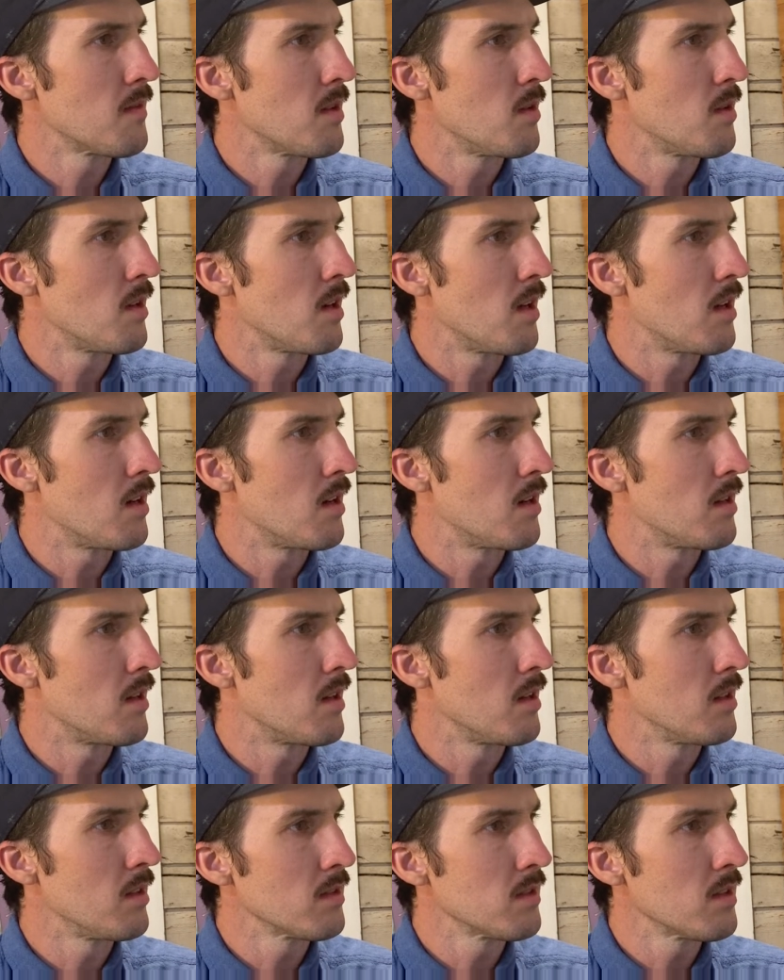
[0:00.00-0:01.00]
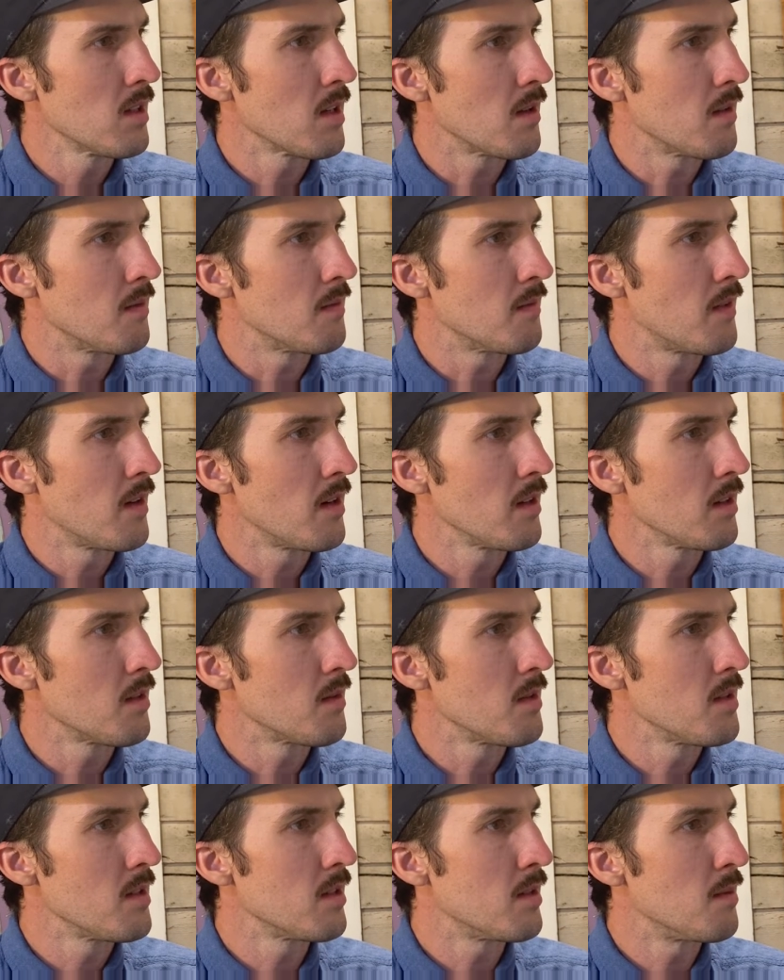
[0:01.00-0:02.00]
going on under there. It looks like a fairly
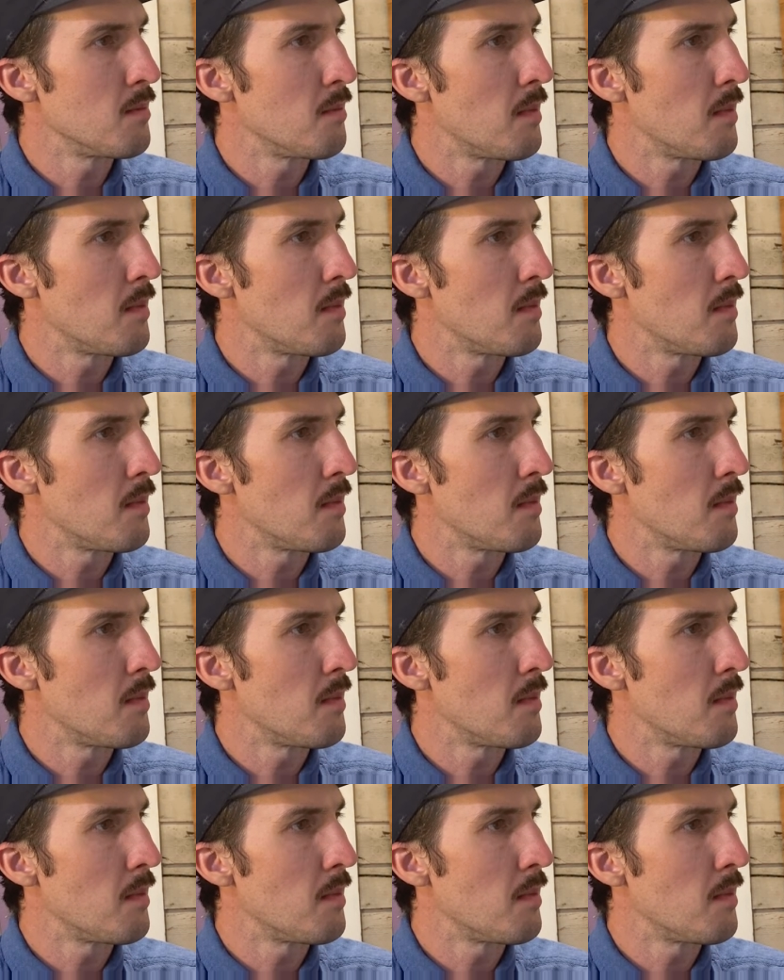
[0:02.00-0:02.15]
recent